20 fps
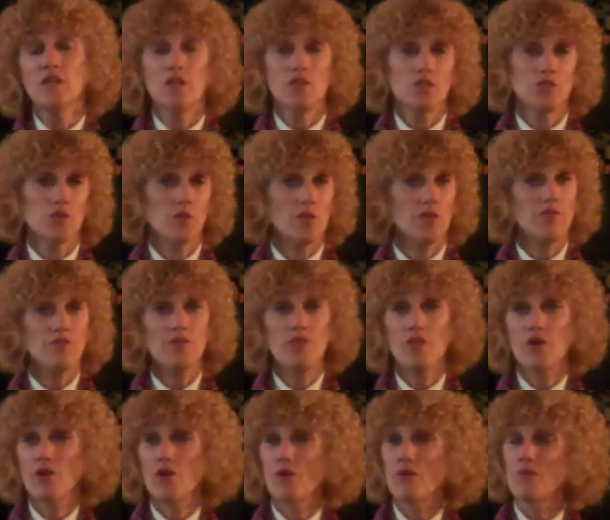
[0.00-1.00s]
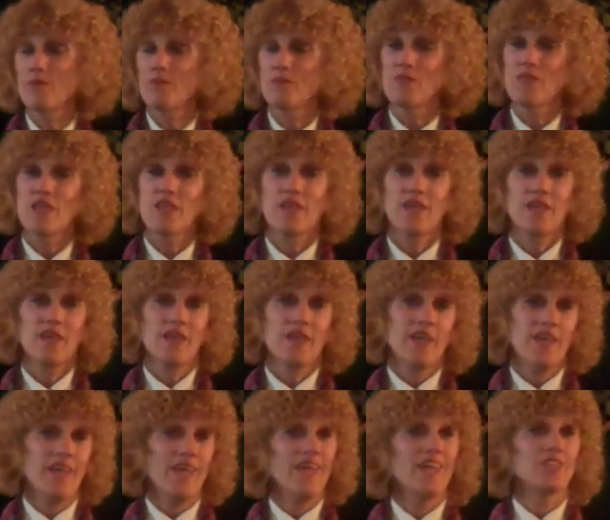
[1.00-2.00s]
So even though
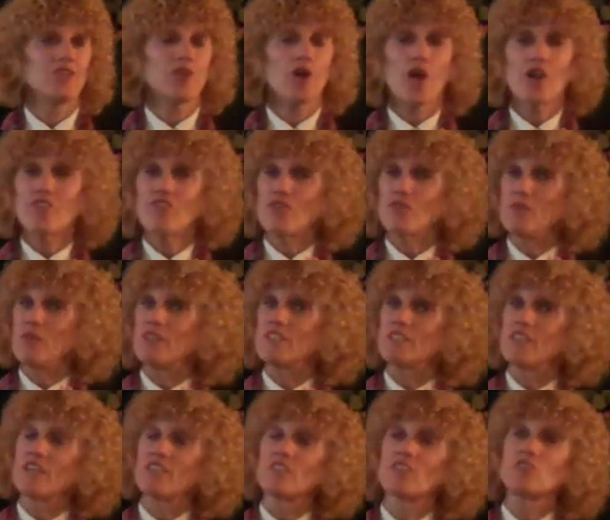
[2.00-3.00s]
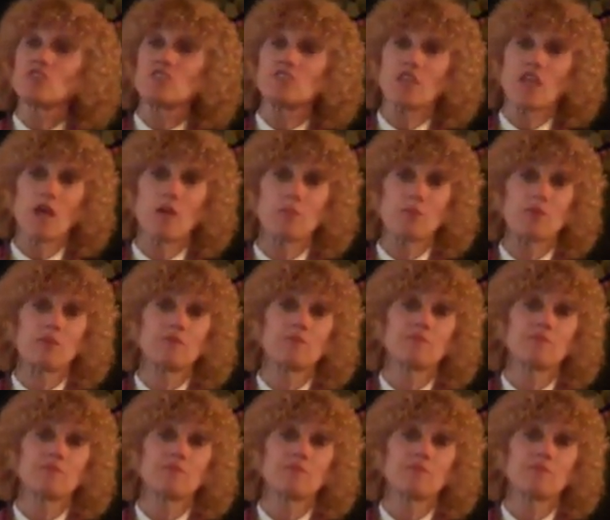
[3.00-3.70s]
it's hard for me to take this step,